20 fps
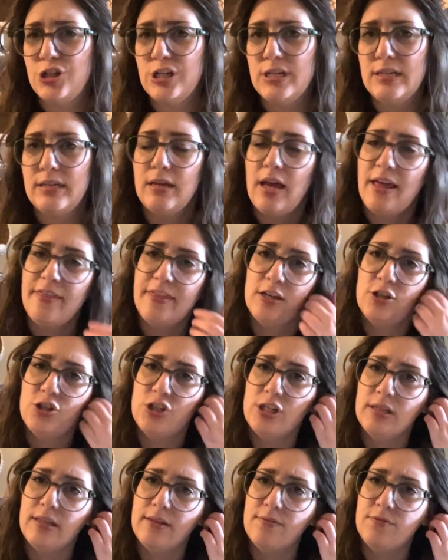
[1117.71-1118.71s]
I think
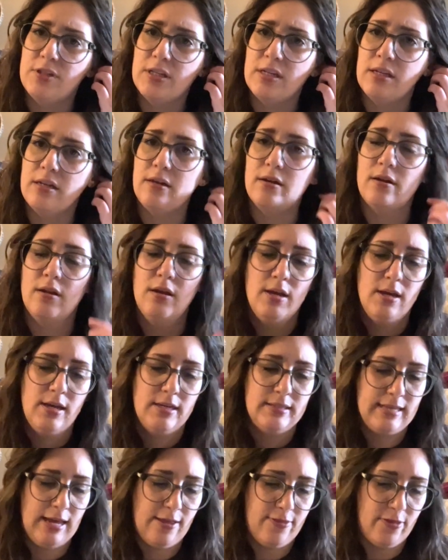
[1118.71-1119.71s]
she lives in
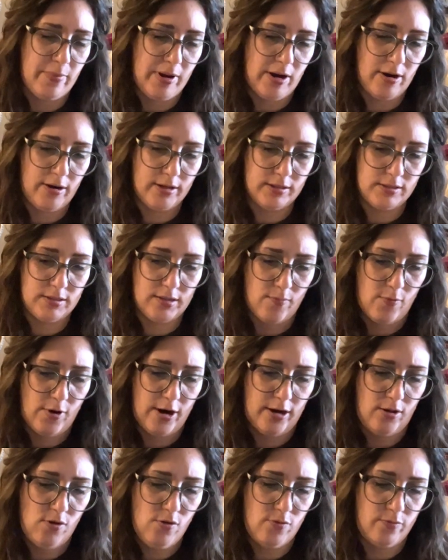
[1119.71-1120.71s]
South America
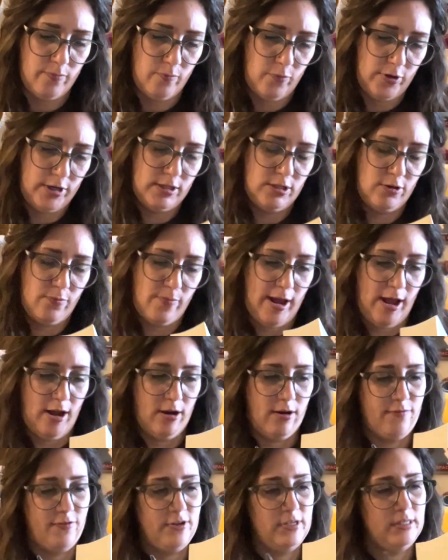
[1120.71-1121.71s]
somewhere. Oh, where does her
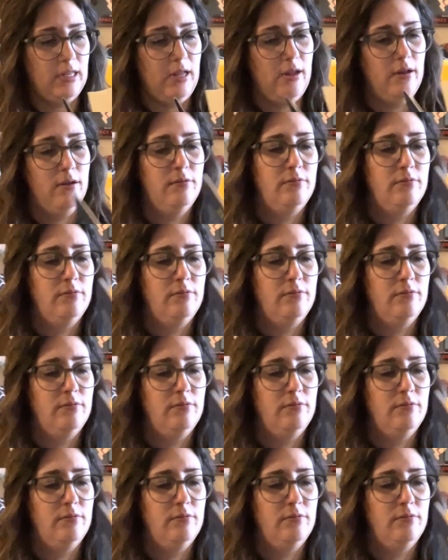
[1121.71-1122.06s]
biography say?